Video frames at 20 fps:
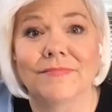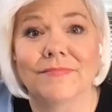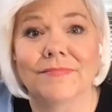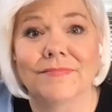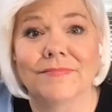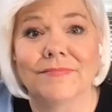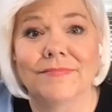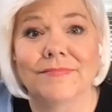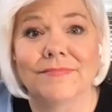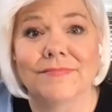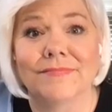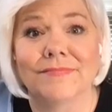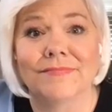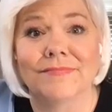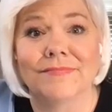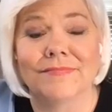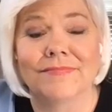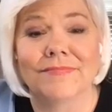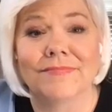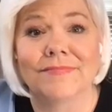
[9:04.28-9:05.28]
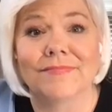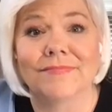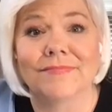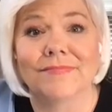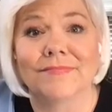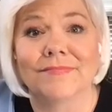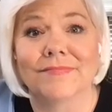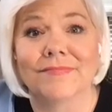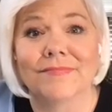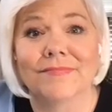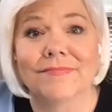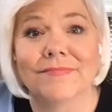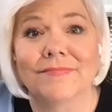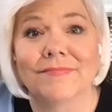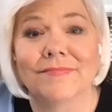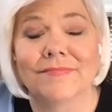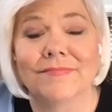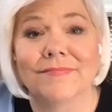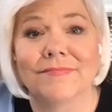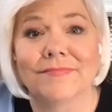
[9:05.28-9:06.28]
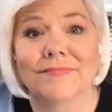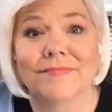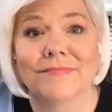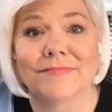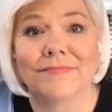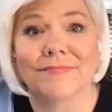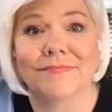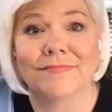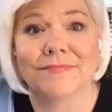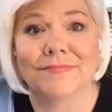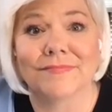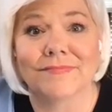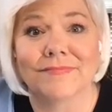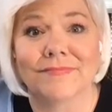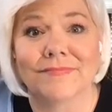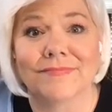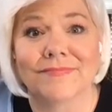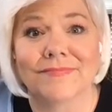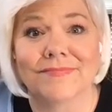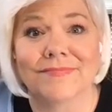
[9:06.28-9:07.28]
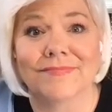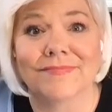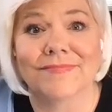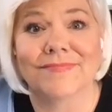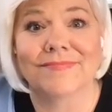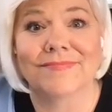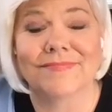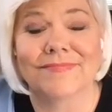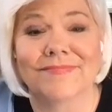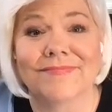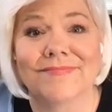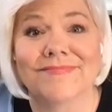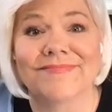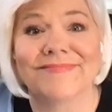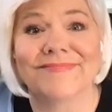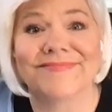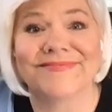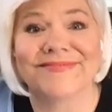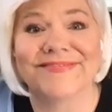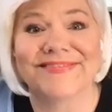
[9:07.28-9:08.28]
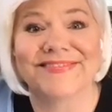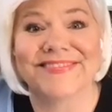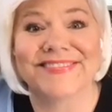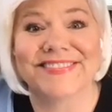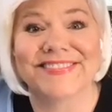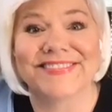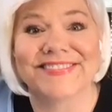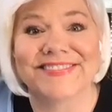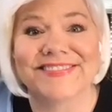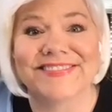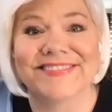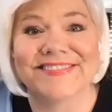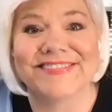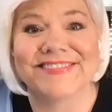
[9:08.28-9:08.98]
The person shown says nothing.